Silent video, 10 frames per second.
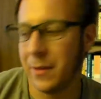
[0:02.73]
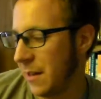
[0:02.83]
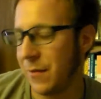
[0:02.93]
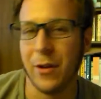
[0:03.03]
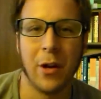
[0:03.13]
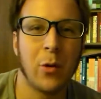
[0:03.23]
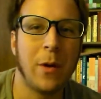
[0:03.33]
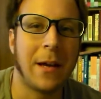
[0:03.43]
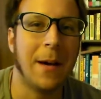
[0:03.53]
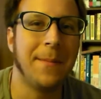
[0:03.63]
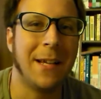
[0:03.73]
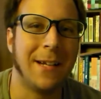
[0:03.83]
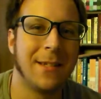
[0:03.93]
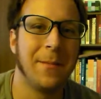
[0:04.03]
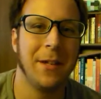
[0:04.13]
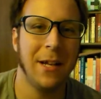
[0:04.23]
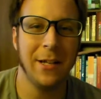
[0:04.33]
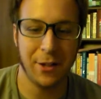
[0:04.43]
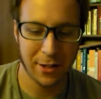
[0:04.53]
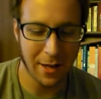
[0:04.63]
Want to give you a quick update on something I
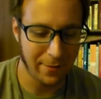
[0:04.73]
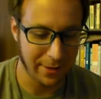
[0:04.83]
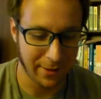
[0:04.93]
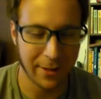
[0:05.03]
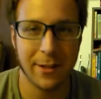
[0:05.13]
just got recently.